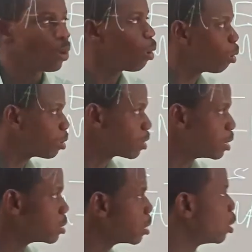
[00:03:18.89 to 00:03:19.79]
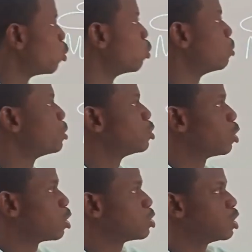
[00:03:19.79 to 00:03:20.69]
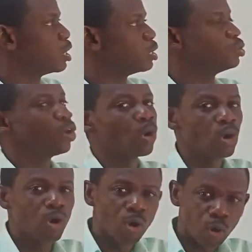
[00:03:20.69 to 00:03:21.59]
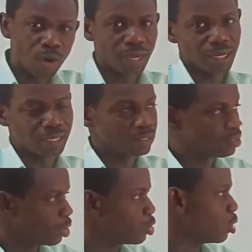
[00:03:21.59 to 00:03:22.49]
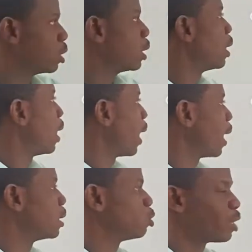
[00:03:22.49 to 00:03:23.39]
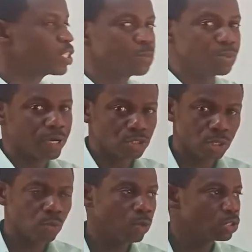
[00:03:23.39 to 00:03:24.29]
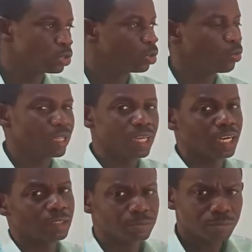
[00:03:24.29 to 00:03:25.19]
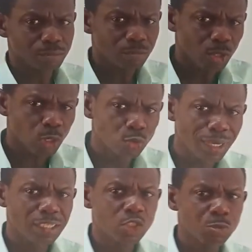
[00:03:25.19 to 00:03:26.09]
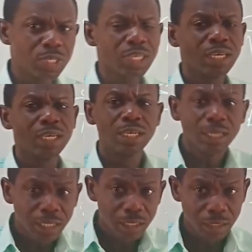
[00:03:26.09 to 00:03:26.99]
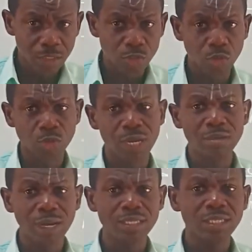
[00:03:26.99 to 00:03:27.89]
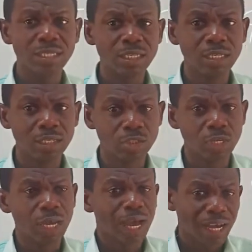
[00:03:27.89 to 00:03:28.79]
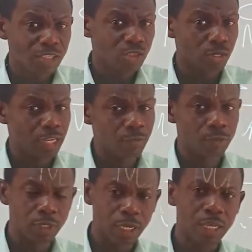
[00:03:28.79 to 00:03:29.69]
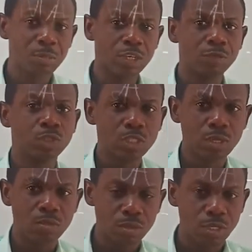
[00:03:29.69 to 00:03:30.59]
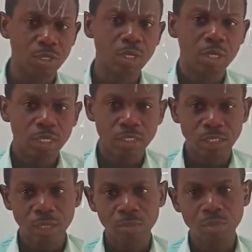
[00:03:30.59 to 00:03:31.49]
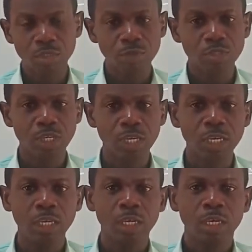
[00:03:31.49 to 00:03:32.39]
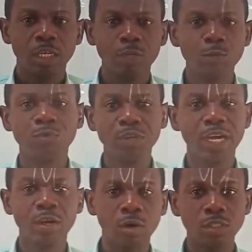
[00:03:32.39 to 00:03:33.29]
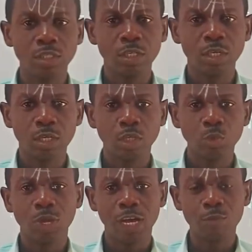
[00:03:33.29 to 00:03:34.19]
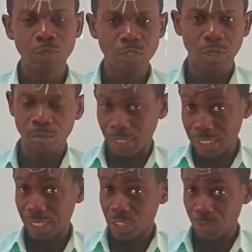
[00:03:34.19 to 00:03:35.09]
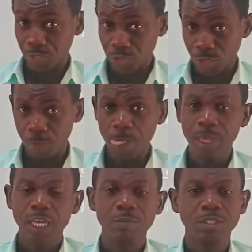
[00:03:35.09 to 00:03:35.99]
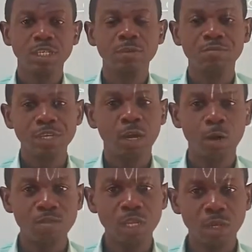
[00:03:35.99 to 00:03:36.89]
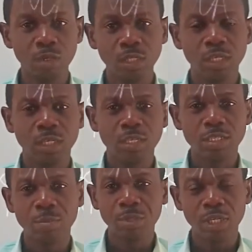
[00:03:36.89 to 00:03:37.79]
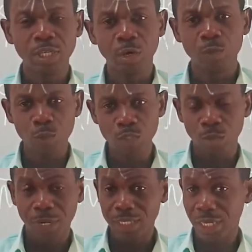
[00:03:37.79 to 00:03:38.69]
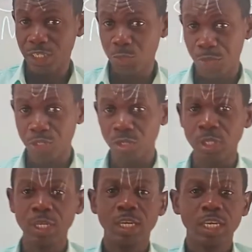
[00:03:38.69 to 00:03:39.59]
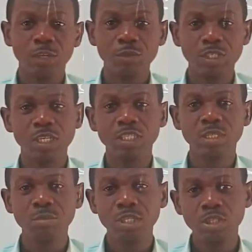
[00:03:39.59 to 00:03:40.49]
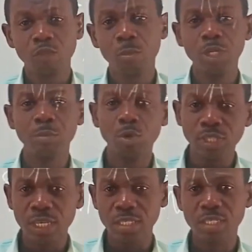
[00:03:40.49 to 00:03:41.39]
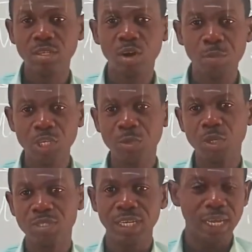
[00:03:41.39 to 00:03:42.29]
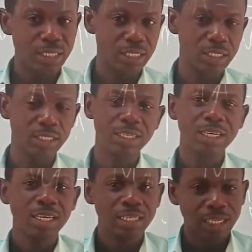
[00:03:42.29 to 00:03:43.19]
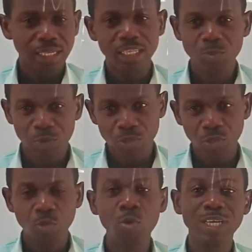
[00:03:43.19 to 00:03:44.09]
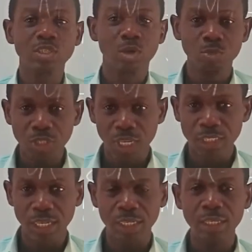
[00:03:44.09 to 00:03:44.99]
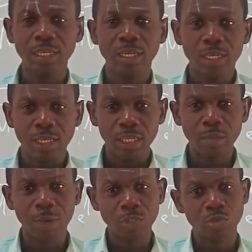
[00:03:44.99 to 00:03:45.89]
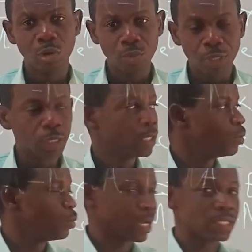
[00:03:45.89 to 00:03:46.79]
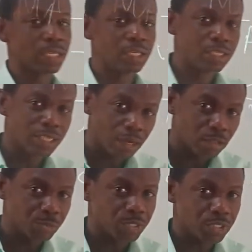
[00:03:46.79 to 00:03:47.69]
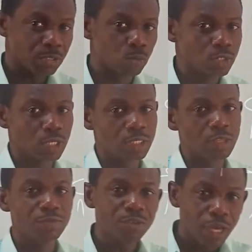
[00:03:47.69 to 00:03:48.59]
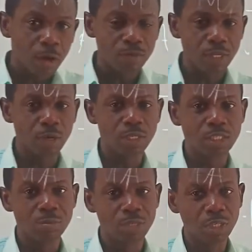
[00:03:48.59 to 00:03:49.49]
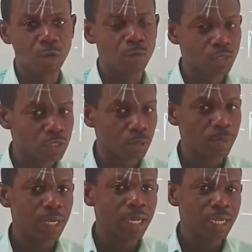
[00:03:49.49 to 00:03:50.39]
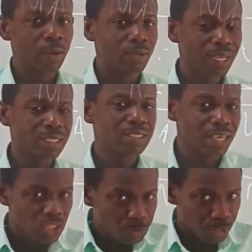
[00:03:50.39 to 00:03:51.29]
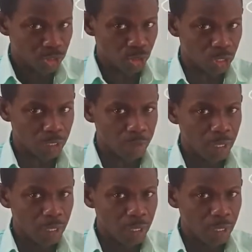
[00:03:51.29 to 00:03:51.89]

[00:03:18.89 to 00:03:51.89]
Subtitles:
All these will be judged in your organization. And your expression, we want to know whether you can speak English or you can write English at your level. Now let me give you these 3 examples. If you say, if you fear God, you will have wisdom. That's an expression. If you say the fear of the Lord is the beginning of wisdom, that's an expression. If you say the timidity of omnipotence is the commencement of sagacity, that's an expression. Who has communicated in a mature way? You can say the second person who says the fear of the Lord is the beginning of wisdom. Now that is expression.